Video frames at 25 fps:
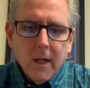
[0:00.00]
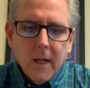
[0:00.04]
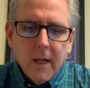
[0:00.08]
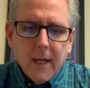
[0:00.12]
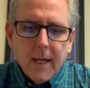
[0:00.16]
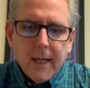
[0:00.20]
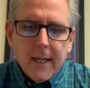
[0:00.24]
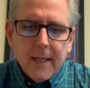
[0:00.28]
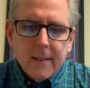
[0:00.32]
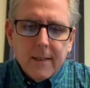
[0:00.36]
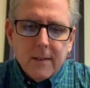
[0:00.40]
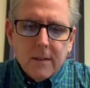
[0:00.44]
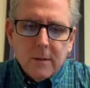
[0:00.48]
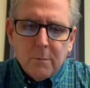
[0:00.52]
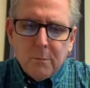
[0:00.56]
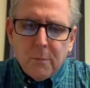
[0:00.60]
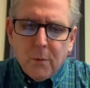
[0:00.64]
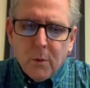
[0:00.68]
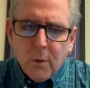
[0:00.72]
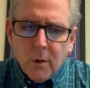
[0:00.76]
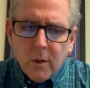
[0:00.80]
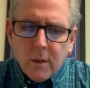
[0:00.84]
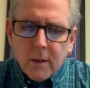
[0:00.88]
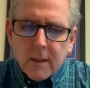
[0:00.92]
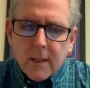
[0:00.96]
It is
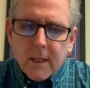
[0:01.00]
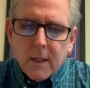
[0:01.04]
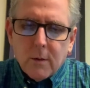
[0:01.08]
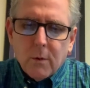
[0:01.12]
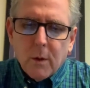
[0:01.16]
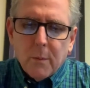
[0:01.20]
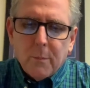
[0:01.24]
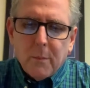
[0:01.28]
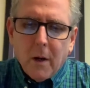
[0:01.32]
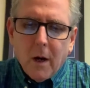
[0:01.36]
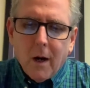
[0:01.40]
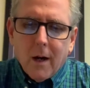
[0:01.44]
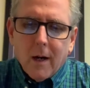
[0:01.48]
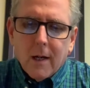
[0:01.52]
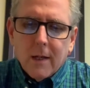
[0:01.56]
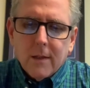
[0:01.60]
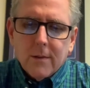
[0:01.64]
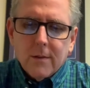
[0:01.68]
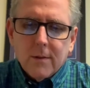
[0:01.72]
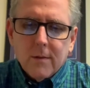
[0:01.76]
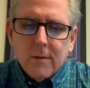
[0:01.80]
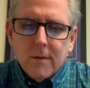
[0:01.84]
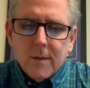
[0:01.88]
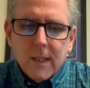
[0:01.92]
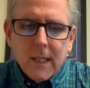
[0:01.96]
important that we pause
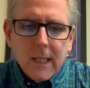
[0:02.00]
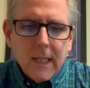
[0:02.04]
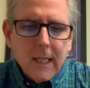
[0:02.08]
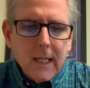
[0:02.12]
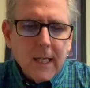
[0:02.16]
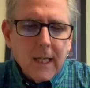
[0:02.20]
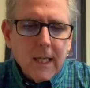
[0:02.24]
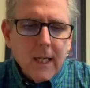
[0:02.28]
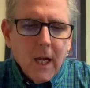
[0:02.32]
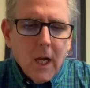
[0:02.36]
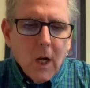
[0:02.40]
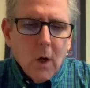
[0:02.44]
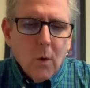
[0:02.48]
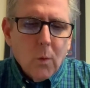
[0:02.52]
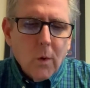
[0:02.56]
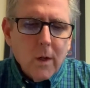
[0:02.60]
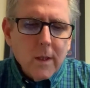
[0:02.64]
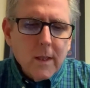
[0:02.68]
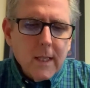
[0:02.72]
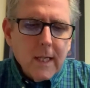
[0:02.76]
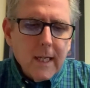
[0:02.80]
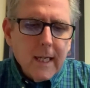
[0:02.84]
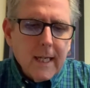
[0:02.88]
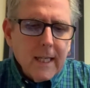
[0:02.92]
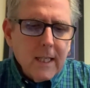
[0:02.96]
and see what
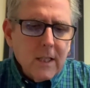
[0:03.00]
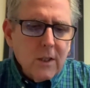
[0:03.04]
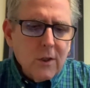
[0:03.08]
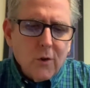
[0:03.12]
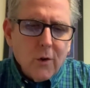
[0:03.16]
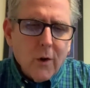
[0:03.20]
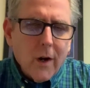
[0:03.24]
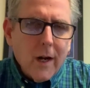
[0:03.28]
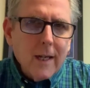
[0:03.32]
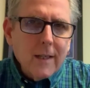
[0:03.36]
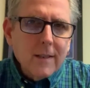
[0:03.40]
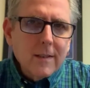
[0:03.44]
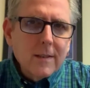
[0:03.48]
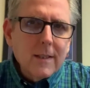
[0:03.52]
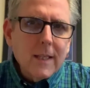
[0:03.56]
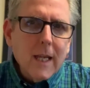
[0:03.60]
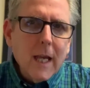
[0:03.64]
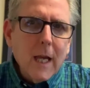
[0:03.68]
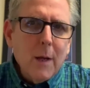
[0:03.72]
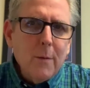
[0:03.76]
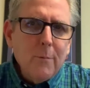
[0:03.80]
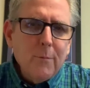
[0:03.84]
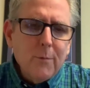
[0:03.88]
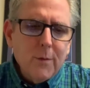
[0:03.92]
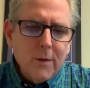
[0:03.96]
the in Christ
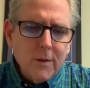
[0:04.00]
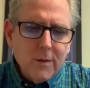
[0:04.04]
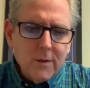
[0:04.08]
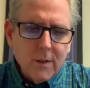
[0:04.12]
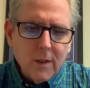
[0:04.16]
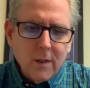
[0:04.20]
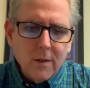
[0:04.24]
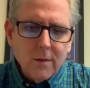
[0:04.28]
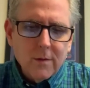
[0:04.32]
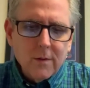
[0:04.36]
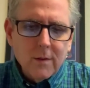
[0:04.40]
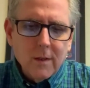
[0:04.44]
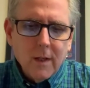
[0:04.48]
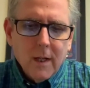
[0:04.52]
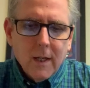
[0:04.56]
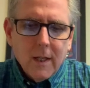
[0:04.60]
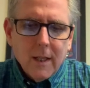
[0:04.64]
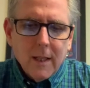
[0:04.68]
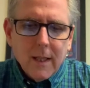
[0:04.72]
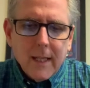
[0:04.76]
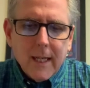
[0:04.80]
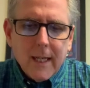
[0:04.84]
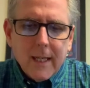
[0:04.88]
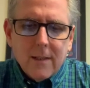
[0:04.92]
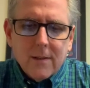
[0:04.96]
emphasis
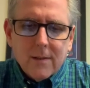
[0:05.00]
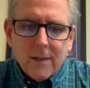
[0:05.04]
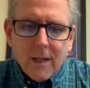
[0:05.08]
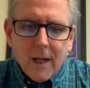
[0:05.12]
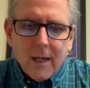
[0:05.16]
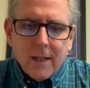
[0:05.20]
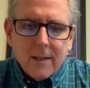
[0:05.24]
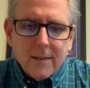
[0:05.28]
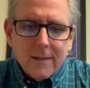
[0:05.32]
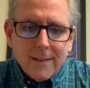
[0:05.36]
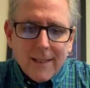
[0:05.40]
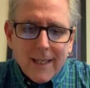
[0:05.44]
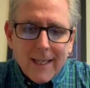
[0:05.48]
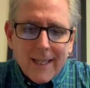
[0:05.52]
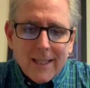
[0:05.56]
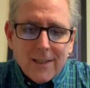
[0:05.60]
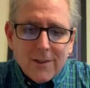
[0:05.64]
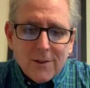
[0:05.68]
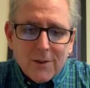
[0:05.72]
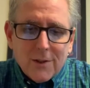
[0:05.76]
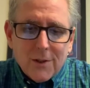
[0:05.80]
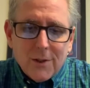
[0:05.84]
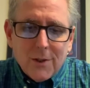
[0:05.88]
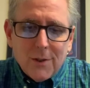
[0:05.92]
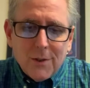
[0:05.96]
leads us
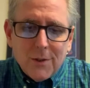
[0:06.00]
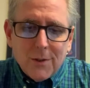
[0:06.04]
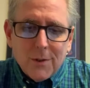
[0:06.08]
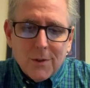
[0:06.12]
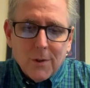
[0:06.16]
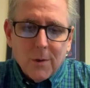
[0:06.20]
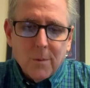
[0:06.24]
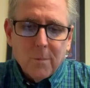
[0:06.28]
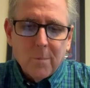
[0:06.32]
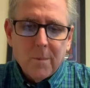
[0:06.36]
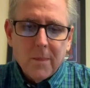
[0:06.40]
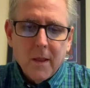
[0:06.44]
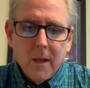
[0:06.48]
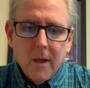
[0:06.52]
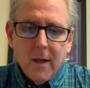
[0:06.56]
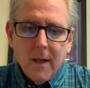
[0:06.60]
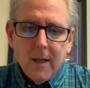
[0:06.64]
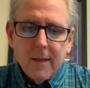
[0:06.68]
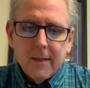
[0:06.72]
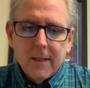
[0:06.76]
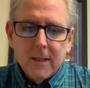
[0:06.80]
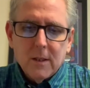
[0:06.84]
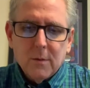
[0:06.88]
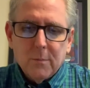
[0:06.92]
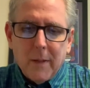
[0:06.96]
into.
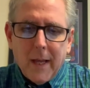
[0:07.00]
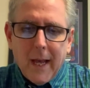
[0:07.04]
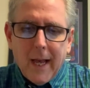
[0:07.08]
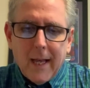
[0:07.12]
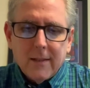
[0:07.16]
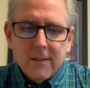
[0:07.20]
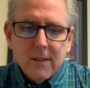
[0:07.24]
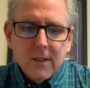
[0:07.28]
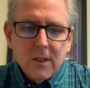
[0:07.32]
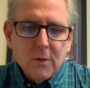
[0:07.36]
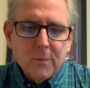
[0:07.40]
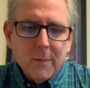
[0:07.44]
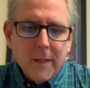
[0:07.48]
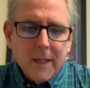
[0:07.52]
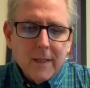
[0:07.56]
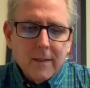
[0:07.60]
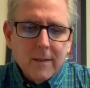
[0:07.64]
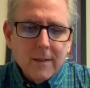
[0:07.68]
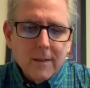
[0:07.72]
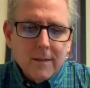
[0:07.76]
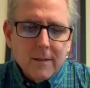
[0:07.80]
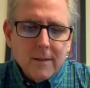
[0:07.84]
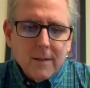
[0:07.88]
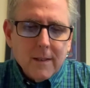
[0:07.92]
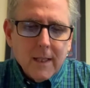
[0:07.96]
This passage makes
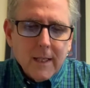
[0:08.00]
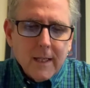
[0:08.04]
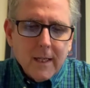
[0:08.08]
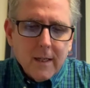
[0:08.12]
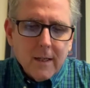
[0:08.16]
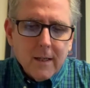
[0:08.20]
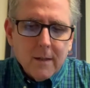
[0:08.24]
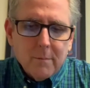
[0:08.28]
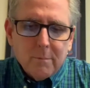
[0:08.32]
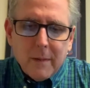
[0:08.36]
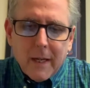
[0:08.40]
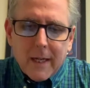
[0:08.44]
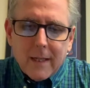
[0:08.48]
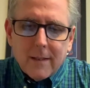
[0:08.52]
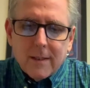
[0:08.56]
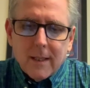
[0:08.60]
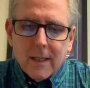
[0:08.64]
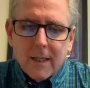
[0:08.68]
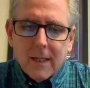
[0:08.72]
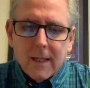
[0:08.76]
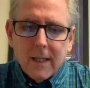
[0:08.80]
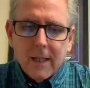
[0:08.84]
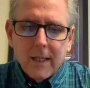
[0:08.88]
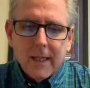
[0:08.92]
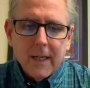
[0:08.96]
it, clear, makes
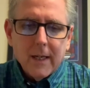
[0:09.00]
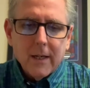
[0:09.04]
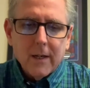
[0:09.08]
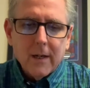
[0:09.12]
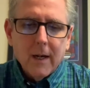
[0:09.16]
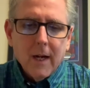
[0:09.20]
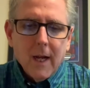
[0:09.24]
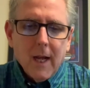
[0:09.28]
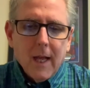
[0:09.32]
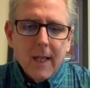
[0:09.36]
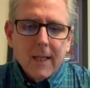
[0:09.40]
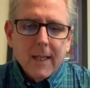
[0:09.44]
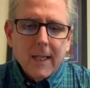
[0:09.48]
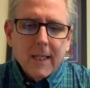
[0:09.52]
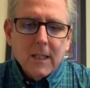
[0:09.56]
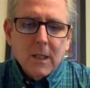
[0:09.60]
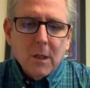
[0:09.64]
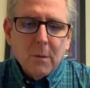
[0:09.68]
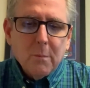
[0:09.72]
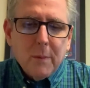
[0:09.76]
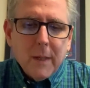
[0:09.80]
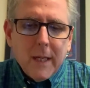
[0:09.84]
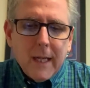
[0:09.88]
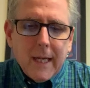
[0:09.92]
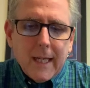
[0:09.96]
it clear that to
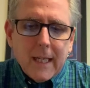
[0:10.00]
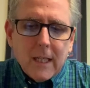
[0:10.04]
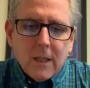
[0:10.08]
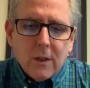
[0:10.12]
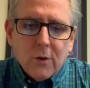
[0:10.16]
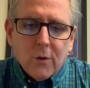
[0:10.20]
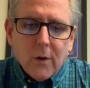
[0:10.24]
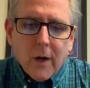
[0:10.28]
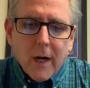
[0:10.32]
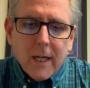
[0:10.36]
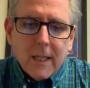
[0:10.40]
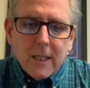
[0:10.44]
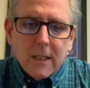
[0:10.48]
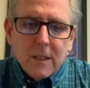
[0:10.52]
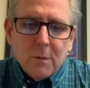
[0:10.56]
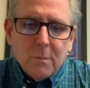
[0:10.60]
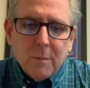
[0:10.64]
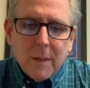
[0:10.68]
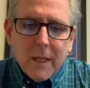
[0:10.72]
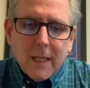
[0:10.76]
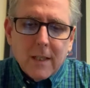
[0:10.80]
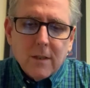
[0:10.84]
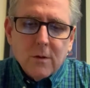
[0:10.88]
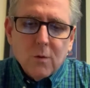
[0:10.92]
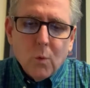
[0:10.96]
be in Christ
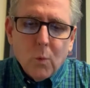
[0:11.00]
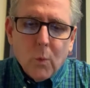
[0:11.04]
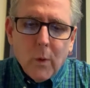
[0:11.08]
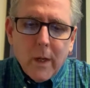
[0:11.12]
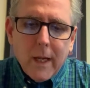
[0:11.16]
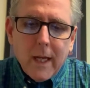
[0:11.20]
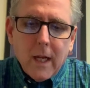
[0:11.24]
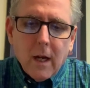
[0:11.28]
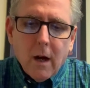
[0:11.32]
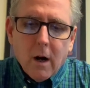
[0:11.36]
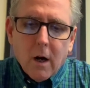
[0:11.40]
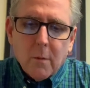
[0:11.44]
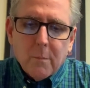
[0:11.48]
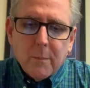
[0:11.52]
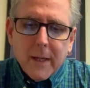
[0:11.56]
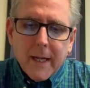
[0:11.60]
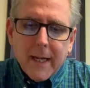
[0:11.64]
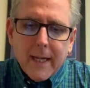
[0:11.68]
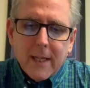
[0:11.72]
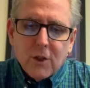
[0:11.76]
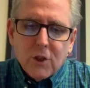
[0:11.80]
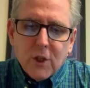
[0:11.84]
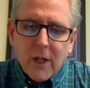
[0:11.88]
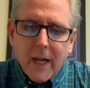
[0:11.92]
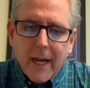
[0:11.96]
means we are
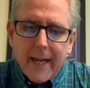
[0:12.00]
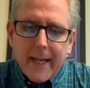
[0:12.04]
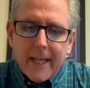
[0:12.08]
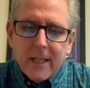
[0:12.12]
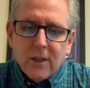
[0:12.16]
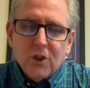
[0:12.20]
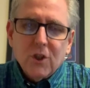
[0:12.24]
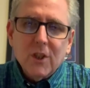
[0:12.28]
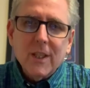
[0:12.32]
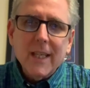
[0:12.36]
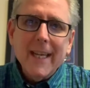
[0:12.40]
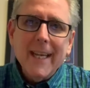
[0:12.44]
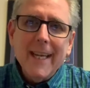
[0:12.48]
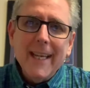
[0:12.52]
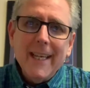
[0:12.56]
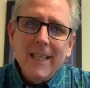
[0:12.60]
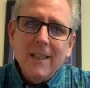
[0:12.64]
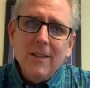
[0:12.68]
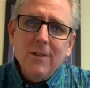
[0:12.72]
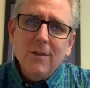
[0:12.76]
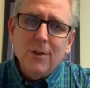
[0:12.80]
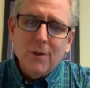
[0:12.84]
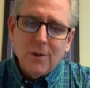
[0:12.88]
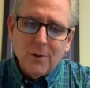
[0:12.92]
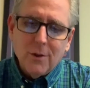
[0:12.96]
being changed
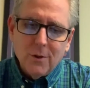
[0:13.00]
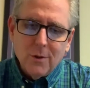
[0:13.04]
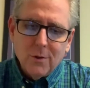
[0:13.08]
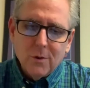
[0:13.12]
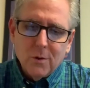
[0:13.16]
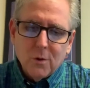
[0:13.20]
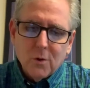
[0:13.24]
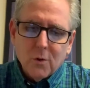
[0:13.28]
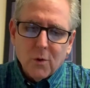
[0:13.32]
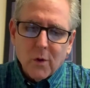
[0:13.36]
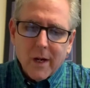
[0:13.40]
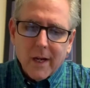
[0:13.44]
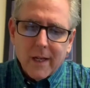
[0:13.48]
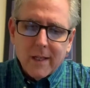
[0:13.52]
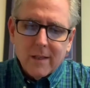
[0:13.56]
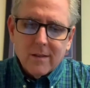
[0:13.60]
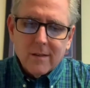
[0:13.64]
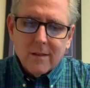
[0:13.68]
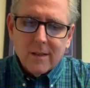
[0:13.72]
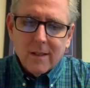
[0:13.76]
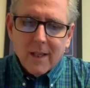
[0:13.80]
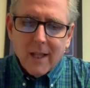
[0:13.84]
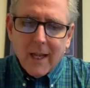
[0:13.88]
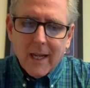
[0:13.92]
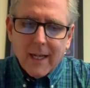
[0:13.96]
into
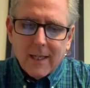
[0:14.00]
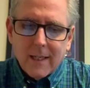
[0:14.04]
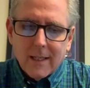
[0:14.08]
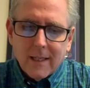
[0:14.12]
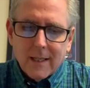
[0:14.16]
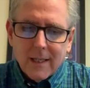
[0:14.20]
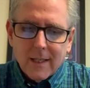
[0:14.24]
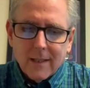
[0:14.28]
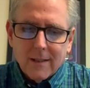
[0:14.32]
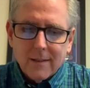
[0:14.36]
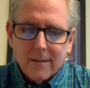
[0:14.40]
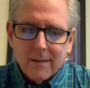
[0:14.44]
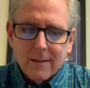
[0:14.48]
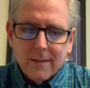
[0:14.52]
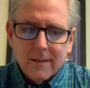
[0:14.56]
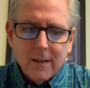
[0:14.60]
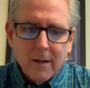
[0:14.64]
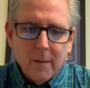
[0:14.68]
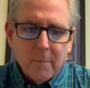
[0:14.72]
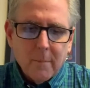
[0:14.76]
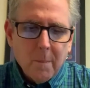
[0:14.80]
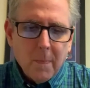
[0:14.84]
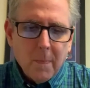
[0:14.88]
Christ's likeness.